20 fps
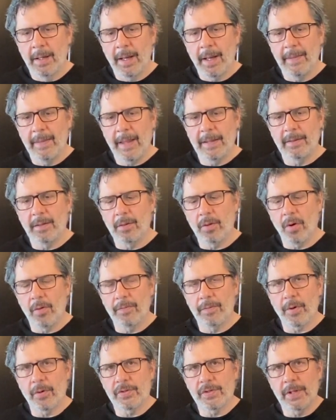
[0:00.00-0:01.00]
And then the
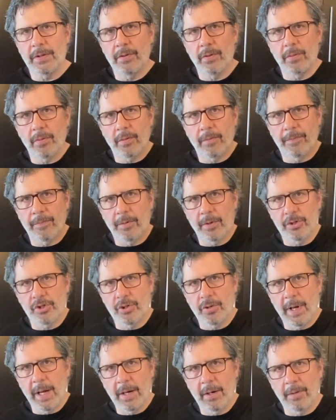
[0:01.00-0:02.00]
loaf goes into the
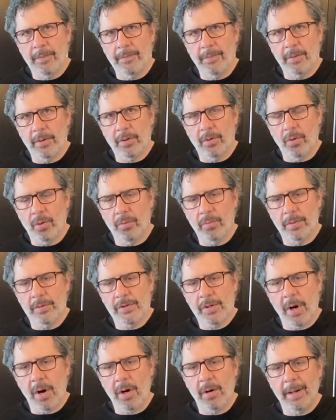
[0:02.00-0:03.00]
refrigerator for the cold
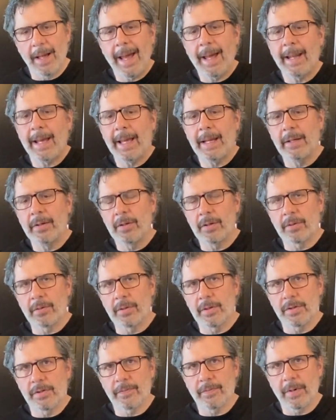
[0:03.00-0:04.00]
retard at 80
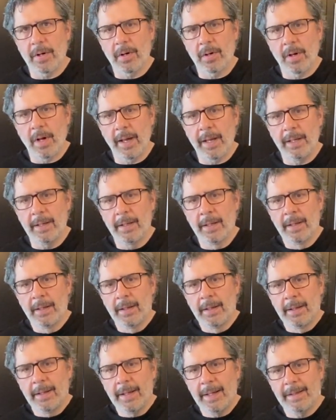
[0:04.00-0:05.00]
degrees Fahrenheit.
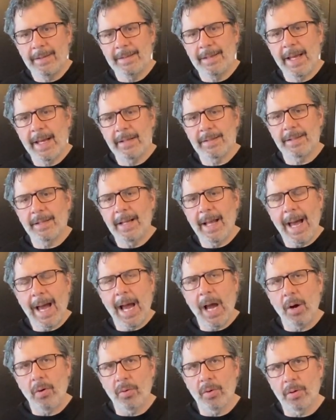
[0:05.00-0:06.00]
It takes an
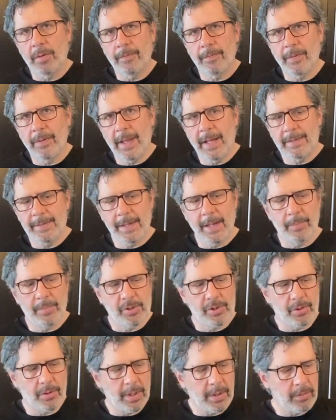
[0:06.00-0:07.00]
hour for that
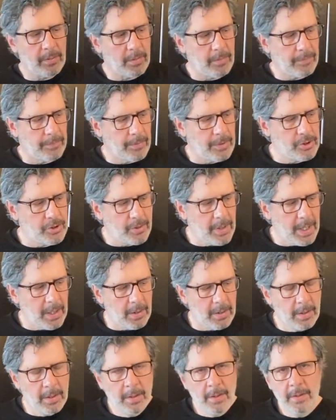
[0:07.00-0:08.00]
temperature in the
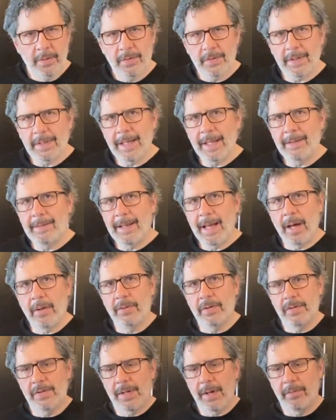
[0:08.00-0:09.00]
refrigerator to get down
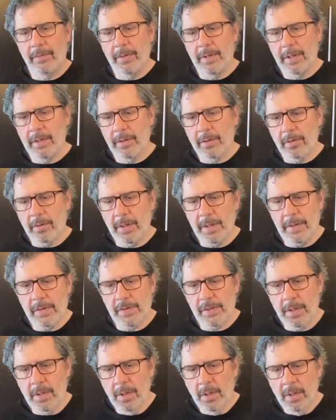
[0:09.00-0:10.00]
to 70
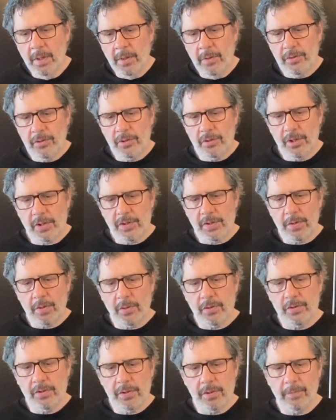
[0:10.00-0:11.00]
degrees. So just
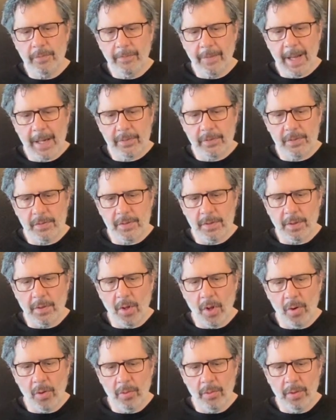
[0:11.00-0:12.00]
those 2 factors
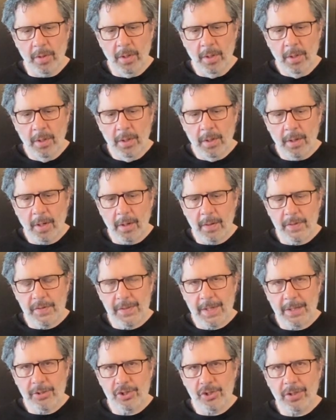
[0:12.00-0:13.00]
alone are
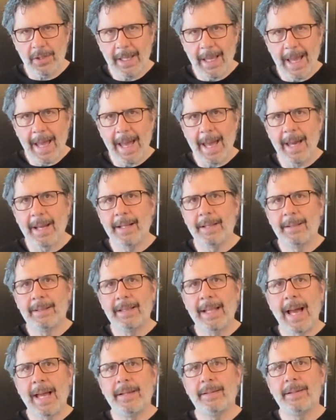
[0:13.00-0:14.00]
essentially adding
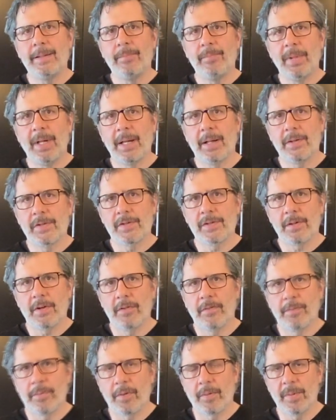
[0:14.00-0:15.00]
90 minutes
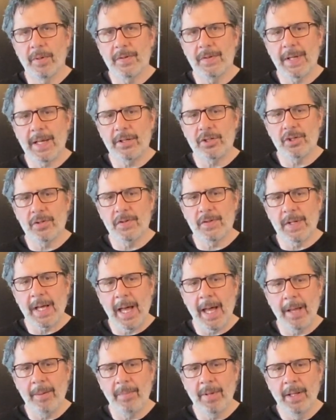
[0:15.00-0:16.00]
of fermentation
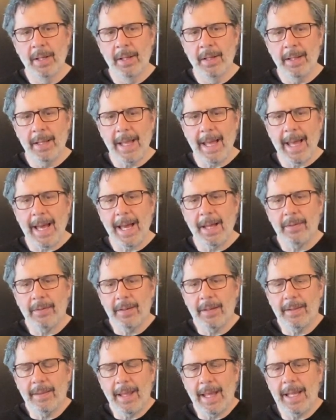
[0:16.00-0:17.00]
time
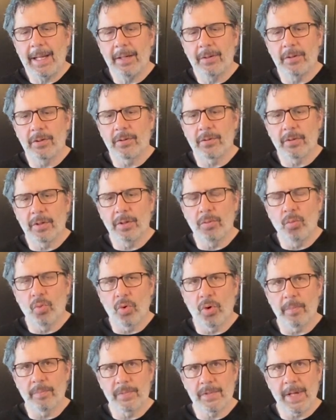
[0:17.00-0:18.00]
at the 80-degree
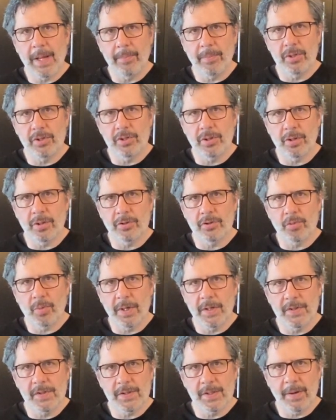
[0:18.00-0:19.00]
warm temperature,
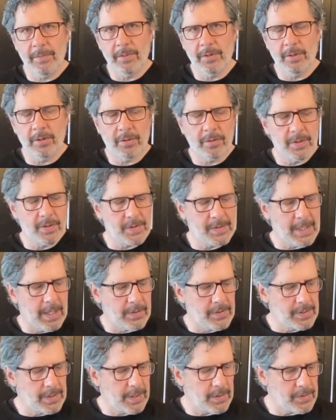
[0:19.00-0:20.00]
27 degrees
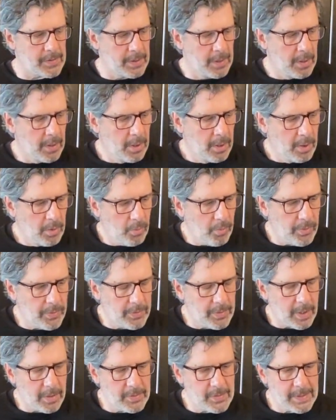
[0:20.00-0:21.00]
Celsius, with
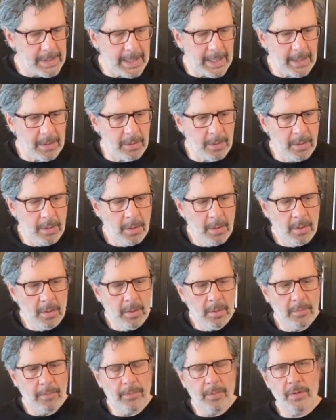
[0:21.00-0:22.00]
Tartine,
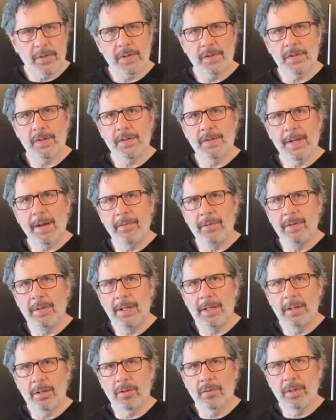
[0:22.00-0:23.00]
versus a
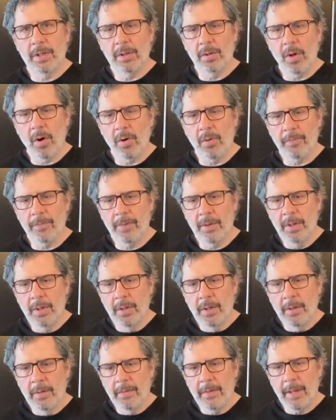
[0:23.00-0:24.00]
70-degree loaf
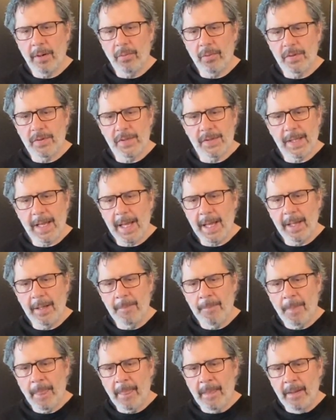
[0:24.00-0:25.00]
that would say
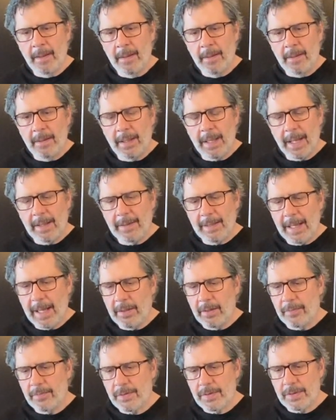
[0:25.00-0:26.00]
at the
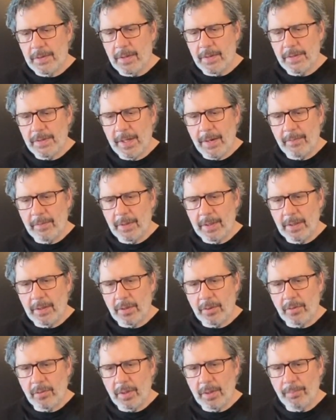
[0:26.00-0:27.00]
end of the
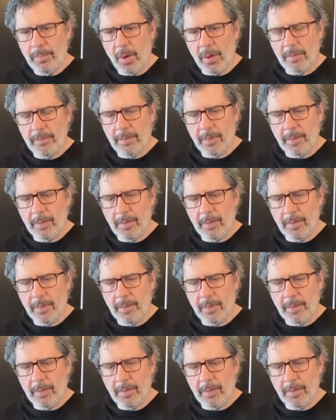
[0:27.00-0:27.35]
70-degree bulk